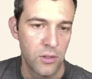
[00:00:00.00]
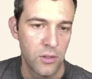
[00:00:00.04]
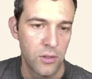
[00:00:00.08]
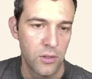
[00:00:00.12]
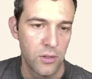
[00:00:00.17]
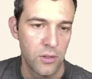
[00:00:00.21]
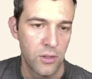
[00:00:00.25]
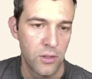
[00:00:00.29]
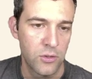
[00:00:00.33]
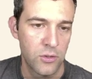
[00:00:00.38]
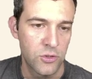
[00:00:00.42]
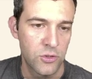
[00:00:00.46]

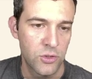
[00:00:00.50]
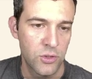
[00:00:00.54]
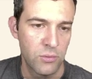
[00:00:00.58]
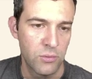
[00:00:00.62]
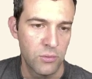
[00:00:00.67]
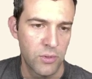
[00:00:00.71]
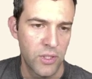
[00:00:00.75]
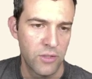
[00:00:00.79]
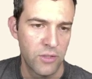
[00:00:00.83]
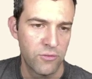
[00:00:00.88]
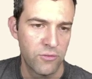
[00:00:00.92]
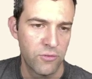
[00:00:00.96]

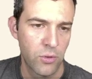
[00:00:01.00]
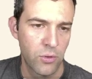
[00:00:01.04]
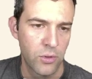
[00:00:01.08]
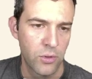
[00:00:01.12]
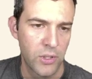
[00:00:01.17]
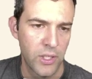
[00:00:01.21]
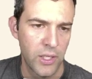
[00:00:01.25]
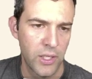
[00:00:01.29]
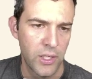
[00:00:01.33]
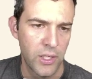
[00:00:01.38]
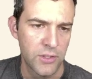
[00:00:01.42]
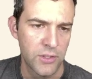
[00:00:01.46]
Countrywide
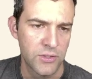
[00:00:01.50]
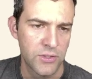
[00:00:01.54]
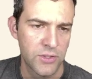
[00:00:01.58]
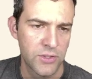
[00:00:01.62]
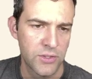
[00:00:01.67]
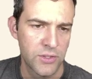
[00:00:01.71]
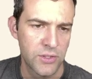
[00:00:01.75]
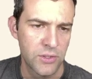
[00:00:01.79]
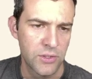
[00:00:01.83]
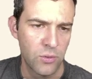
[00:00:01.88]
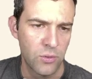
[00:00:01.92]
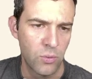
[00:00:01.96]

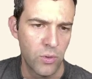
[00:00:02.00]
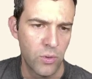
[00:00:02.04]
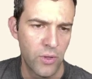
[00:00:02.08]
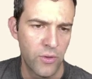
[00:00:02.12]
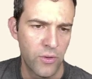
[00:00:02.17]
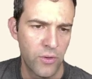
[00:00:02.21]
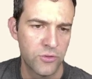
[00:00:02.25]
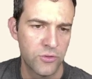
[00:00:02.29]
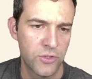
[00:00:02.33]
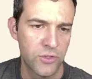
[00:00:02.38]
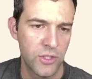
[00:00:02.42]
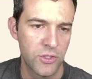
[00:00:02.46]
forecasts. A
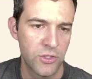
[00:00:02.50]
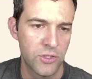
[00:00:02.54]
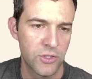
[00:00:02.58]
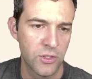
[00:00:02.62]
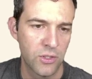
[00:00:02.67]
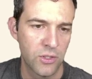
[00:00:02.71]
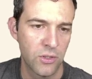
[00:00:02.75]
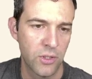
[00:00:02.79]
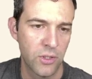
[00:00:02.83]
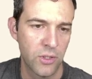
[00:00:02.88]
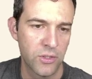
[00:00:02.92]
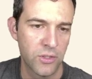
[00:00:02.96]
weather station
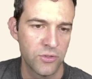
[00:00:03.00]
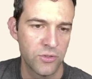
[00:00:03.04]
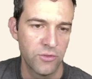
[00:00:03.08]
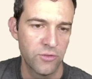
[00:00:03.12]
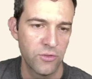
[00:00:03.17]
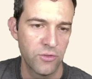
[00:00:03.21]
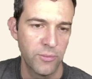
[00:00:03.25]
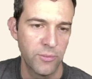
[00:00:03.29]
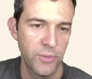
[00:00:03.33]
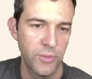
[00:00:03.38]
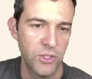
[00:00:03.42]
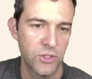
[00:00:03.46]
collects
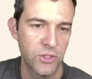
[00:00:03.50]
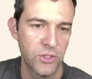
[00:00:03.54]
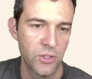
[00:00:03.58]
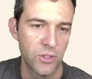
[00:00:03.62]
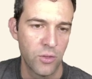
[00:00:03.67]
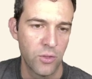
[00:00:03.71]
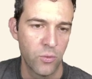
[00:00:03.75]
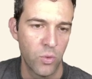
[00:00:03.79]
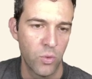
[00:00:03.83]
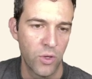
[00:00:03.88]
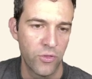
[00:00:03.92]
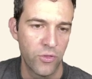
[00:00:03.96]
information
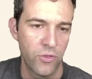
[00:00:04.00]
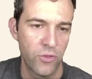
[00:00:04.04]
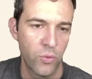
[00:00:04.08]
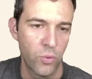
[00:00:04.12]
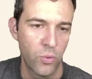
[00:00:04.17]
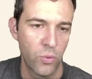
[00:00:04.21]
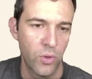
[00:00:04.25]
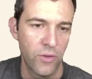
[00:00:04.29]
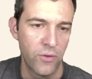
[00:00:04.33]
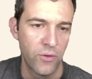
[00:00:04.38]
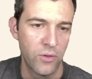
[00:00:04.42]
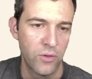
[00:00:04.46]
on what the
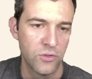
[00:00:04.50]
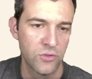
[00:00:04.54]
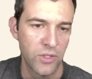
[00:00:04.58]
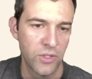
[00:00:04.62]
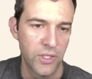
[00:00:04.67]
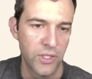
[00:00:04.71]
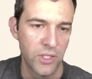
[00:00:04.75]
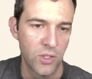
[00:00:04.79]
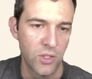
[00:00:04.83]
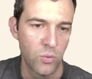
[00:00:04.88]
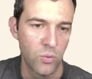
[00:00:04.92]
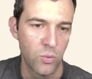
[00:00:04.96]
weather is
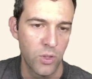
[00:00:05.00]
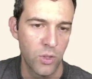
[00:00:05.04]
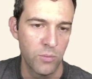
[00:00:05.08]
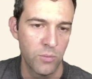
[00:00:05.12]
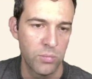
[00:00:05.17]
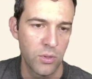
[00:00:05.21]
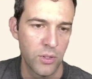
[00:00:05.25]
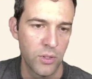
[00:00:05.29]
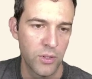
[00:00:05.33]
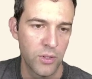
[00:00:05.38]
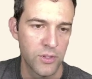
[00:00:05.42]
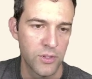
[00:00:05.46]
like in one
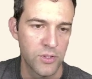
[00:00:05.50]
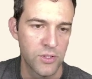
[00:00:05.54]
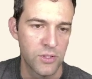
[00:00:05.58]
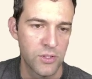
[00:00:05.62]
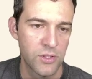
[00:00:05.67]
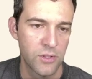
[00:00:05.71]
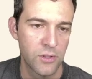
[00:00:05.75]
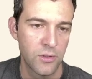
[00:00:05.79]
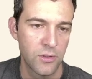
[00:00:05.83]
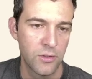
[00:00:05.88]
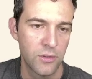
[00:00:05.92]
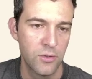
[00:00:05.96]

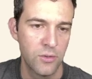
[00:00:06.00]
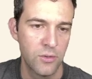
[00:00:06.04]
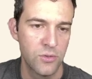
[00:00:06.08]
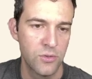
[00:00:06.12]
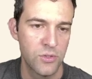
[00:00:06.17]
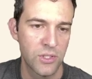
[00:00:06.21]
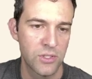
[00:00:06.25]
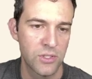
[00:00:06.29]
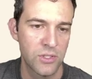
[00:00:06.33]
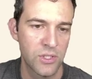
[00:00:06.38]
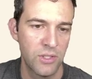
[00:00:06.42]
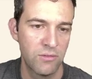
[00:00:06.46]
place.
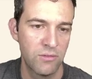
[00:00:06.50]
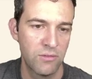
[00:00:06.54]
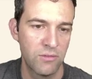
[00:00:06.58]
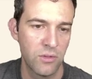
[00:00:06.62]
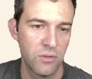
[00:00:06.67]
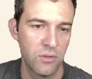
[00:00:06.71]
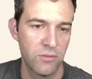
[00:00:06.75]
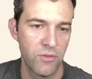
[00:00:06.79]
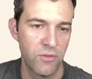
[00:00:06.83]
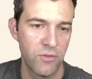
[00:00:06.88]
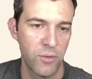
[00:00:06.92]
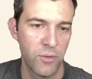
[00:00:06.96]
Using several
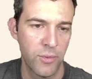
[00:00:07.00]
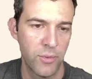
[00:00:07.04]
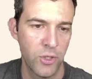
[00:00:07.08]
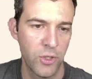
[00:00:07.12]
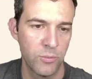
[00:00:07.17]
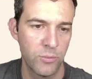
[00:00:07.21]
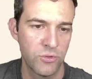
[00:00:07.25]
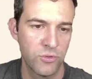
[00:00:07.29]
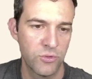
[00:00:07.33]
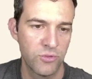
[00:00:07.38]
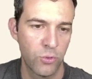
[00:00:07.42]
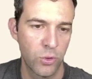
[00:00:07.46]
of them
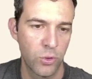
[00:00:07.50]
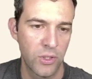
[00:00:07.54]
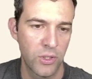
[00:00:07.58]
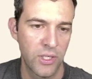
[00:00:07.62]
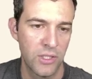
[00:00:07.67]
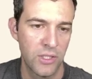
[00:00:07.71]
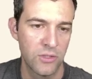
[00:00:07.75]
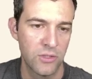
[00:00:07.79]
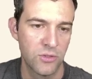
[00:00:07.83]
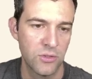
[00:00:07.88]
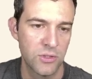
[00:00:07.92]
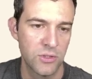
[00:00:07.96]
helps
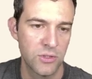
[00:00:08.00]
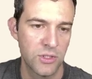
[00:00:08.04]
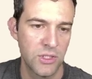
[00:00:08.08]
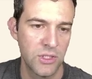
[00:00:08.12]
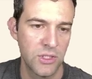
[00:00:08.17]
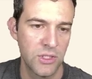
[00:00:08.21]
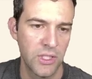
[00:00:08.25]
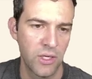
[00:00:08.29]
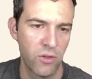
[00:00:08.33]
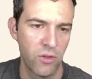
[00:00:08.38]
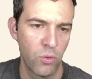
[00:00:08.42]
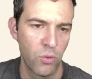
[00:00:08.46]
forecasters
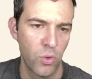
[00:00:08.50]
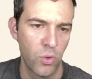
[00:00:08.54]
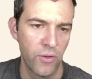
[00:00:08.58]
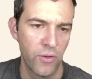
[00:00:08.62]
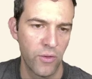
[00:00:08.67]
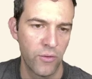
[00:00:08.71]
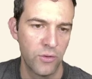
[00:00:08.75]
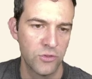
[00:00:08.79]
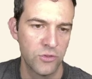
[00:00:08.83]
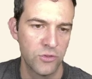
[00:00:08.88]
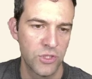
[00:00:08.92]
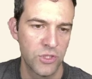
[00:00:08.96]
see how the
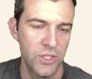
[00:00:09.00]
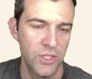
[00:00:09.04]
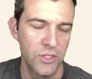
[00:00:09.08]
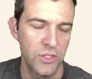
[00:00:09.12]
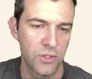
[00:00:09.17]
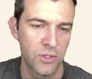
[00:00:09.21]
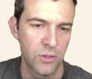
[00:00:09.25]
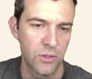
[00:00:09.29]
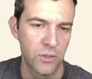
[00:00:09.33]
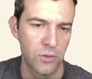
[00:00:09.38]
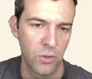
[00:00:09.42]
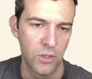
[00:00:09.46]
weather is
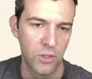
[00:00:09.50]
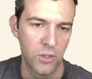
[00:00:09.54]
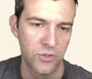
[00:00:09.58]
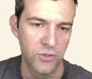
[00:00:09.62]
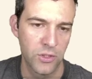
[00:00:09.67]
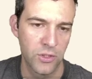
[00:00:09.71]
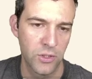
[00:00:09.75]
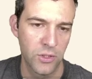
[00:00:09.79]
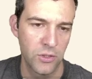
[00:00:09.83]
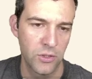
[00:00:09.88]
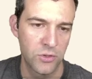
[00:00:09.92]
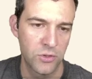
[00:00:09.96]
changing across the
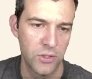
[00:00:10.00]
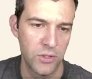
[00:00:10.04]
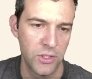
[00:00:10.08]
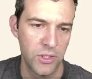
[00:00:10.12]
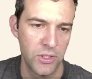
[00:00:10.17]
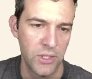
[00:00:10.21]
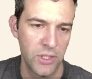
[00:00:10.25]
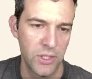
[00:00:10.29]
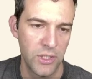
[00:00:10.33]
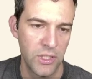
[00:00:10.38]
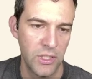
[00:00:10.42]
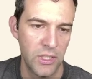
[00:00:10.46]
country.
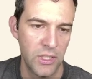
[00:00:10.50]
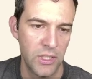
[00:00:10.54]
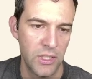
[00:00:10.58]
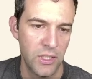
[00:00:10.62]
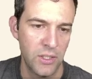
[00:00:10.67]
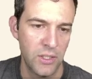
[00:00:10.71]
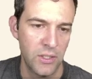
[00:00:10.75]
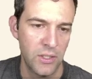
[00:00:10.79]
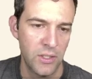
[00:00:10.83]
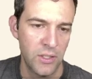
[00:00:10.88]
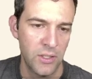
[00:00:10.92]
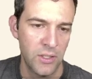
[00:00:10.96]

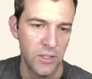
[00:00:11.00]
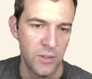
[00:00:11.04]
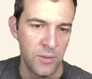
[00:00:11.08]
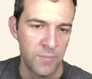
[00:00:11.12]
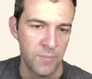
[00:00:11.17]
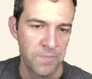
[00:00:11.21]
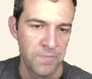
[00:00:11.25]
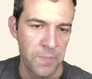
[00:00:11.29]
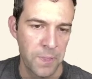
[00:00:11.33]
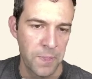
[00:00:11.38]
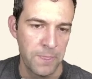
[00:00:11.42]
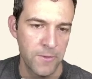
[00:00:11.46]

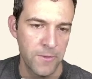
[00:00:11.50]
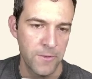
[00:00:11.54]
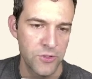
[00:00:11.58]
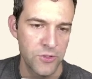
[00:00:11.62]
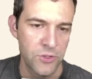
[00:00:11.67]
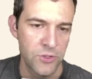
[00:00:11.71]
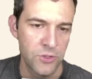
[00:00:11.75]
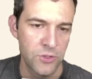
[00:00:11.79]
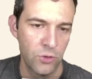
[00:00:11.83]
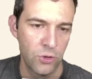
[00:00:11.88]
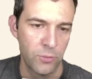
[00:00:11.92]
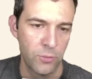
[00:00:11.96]
This
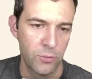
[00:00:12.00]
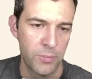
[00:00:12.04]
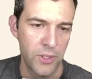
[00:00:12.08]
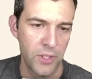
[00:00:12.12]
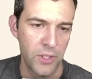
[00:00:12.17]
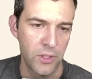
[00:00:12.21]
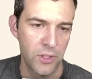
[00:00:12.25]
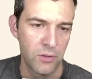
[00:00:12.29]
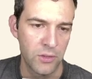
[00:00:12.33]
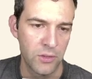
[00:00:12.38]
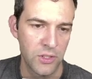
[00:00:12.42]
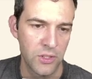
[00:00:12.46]
solar
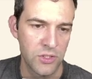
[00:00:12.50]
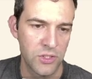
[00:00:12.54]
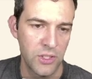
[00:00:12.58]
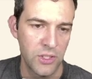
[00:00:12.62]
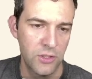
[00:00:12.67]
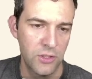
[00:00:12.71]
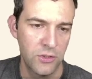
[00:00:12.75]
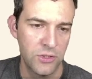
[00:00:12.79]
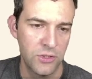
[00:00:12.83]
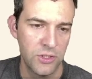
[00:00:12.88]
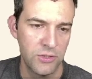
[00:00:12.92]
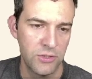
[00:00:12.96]
panel gets
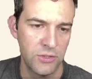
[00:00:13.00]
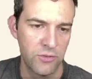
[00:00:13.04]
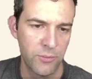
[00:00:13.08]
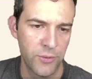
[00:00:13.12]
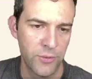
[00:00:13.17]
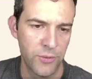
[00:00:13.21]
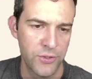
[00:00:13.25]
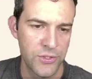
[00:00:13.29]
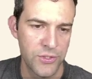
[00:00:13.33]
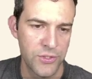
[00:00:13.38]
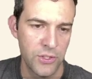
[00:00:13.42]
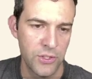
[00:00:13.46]
energy from
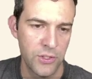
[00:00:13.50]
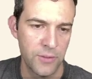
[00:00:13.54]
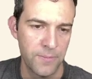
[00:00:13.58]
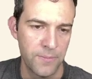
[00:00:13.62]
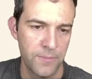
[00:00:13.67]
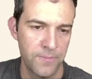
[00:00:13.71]
the sun.